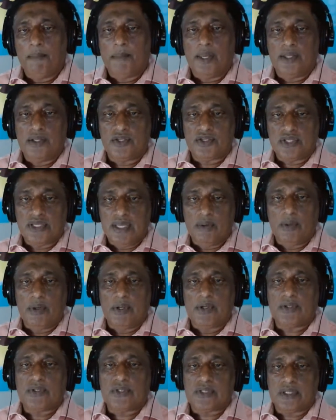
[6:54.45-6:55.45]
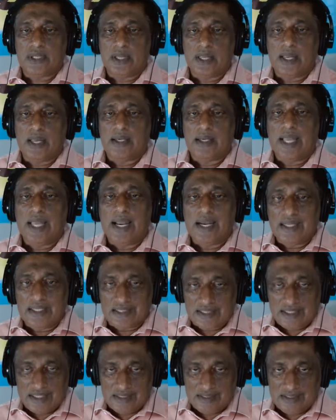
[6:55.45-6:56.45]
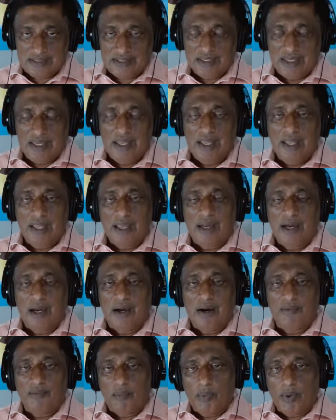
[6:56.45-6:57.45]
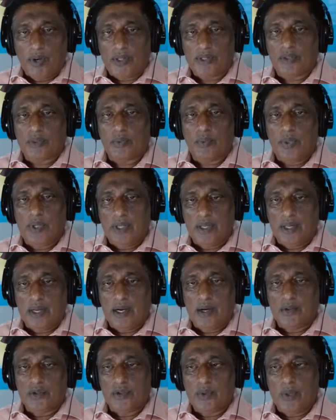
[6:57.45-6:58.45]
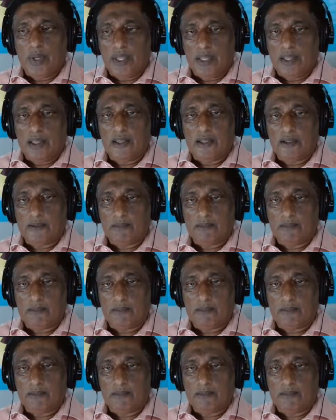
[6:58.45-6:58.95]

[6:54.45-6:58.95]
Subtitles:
and serious analysis of what we are doing.